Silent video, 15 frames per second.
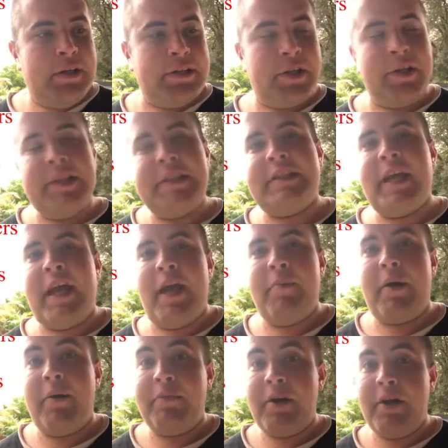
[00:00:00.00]
So in this
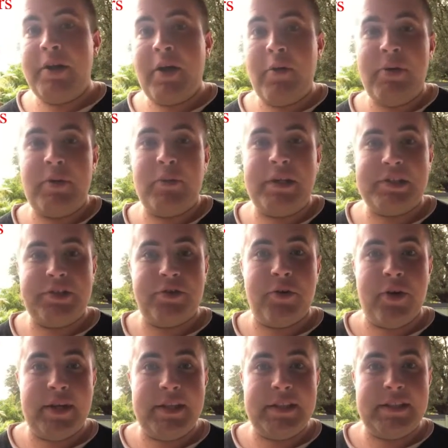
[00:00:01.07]
game, I'm going to go with the West
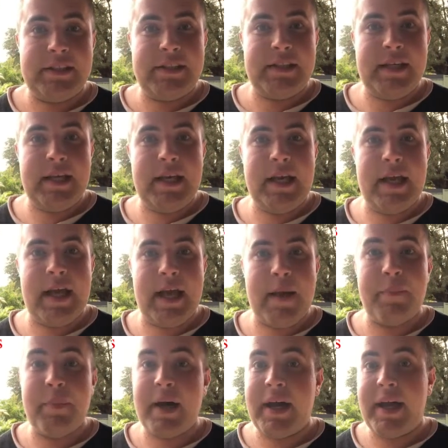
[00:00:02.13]
Tigers
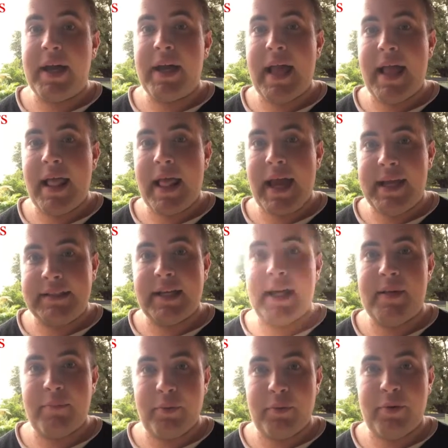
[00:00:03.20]
by
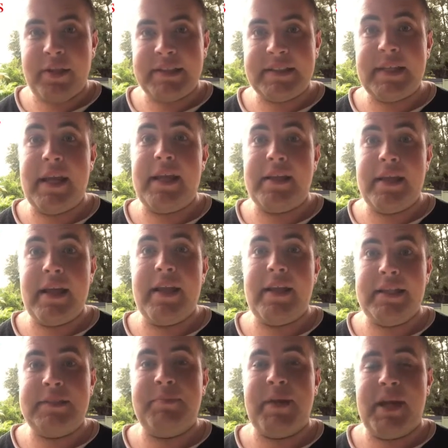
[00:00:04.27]
18 points in
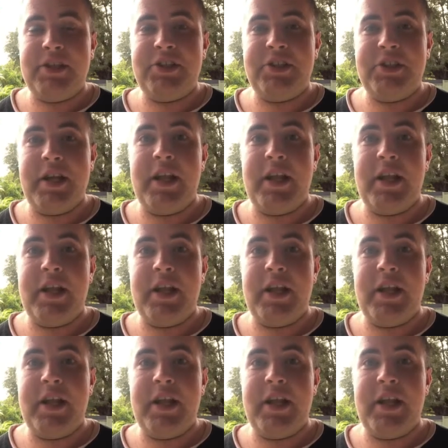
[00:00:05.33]
this match.